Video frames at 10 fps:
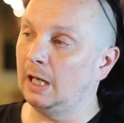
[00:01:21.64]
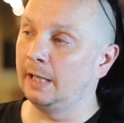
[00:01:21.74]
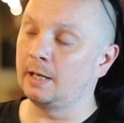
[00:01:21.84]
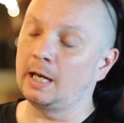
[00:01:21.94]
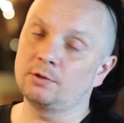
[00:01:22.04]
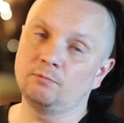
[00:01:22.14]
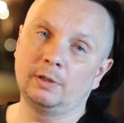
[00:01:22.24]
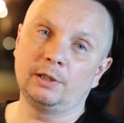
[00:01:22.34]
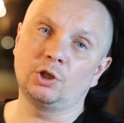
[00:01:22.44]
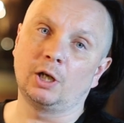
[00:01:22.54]
And that hasn't
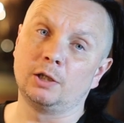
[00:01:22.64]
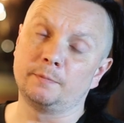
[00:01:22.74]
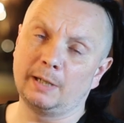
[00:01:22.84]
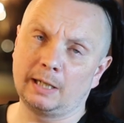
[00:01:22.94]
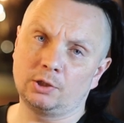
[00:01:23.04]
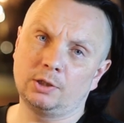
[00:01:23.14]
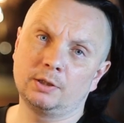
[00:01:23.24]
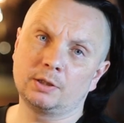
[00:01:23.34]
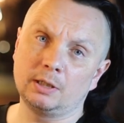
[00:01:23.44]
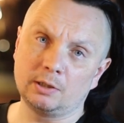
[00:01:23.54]
really changed, but
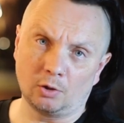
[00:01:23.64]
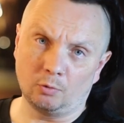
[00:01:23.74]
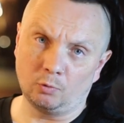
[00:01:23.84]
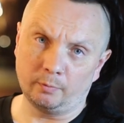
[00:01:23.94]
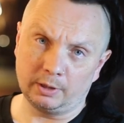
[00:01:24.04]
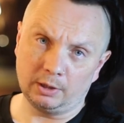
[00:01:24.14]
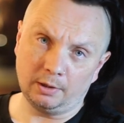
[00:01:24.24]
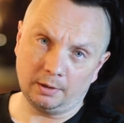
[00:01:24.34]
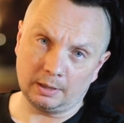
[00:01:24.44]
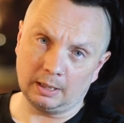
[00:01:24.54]
actually the sea's a lot warmer than
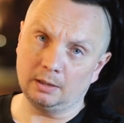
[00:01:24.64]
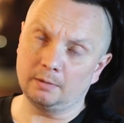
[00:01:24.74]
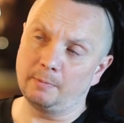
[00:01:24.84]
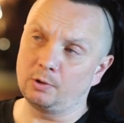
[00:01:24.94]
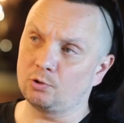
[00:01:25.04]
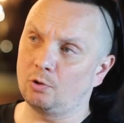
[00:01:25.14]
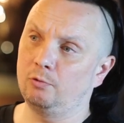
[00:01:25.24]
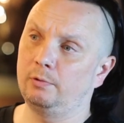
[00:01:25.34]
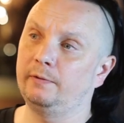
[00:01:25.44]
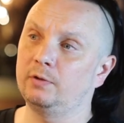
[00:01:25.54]
you think. Most
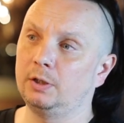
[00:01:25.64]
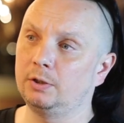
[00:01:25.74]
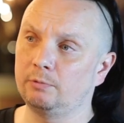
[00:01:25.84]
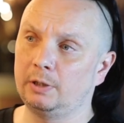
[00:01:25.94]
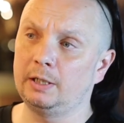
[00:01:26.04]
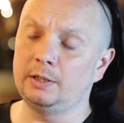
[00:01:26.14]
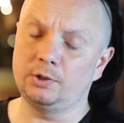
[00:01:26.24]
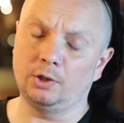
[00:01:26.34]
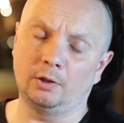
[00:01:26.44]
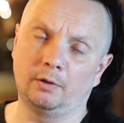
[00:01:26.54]
coral reefs in
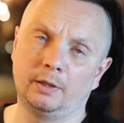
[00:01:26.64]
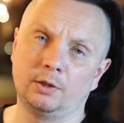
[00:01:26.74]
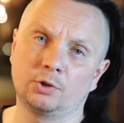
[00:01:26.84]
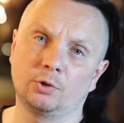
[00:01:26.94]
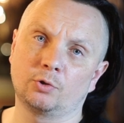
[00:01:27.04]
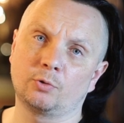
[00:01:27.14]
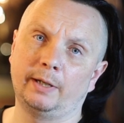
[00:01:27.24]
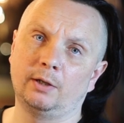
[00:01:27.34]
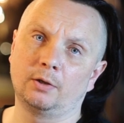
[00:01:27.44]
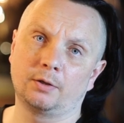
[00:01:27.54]
Indonesia are in the sort of
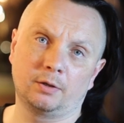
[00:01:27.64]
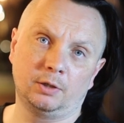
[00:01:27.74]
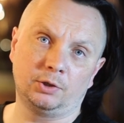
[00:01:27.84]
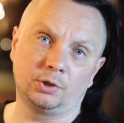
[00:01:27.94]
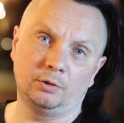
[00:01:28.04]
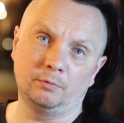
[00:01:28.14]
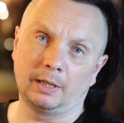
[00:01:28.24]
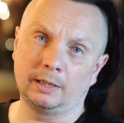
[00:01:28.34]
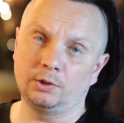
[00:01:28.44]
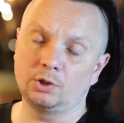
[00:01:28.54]
29 to 32
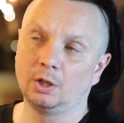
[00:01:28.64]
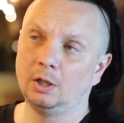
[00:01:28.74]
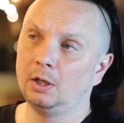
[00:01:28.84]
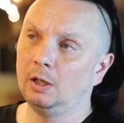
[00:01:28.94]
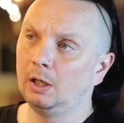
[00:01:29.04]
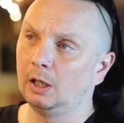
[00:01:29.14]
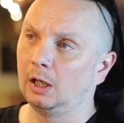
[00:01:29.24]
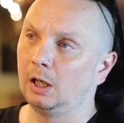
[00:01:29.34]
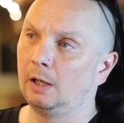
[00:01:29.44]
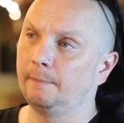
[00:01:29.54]
range.
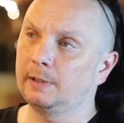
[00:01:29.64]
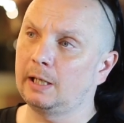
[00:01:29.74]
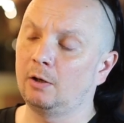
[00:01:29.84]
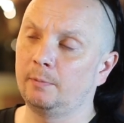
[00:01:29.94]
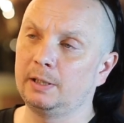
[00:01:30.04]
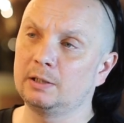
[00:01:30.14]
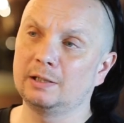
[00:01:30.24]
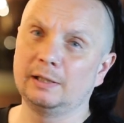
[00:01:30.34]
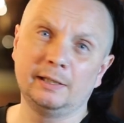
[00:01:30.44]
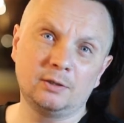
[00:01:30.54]
Caribbean's
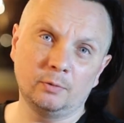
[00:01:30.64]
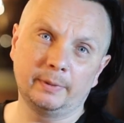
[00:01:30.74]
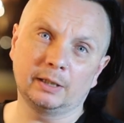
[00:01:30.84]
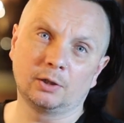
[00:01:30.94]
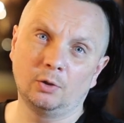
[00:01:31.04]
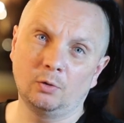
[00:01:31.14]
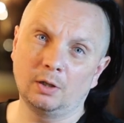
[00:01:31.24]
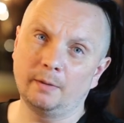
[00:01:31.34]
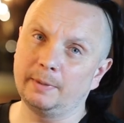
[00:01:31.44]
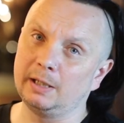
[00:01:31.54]
a little bit
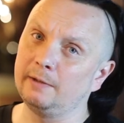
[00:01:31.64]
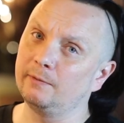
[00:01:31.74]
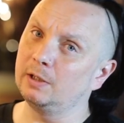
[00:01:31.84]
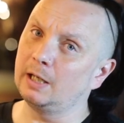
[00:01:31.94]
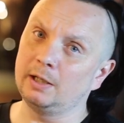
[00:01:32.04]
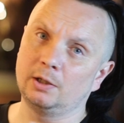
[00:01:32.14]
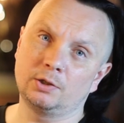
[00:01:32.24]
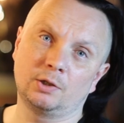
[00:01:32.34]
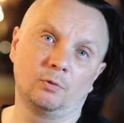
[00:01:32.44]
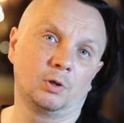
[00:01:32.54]
cooler, but even there you're
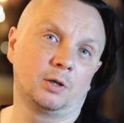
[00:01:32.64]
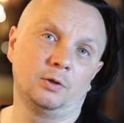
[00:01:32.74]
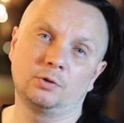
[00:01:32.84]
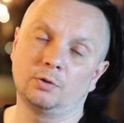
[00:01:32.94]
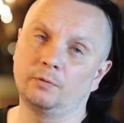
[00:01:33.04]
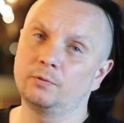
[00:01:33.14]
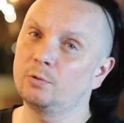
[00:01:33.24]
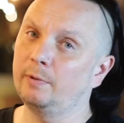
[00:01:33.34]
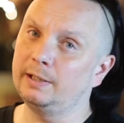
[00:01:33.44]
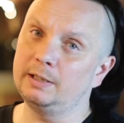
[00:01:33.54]
still looking at sort of
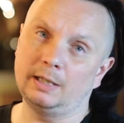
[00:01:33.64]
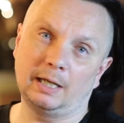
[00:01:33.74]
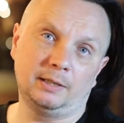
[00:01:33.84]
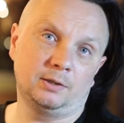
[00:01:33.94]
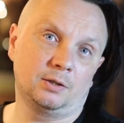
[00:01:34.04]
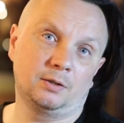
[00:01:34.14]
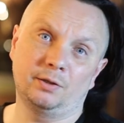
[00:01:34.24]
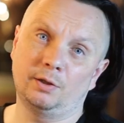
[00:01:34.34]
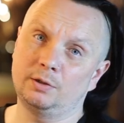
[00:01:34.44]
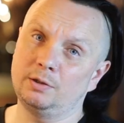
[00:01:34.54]
28 to
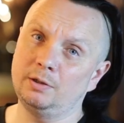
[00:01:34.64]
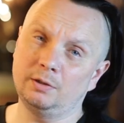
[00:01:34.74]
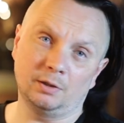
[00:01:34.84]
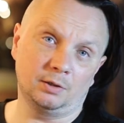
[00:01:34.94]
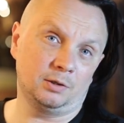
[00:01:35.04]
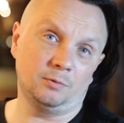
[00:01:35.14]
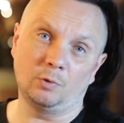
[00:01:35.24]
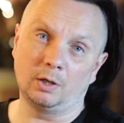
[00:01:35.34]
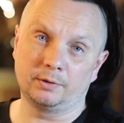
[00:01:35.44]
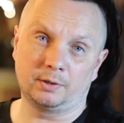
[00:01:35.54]
30,
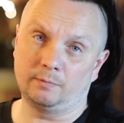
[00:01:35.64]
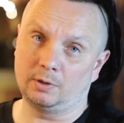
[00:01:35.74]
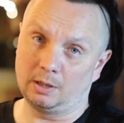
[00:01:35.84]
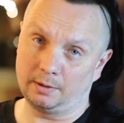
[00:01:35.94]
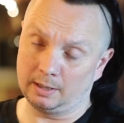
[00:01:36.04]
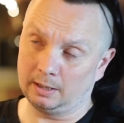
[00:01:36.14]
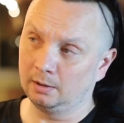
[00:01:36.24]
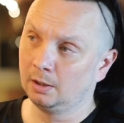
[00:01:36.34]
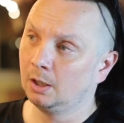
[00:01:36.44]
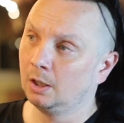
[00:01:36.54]
31, something like that.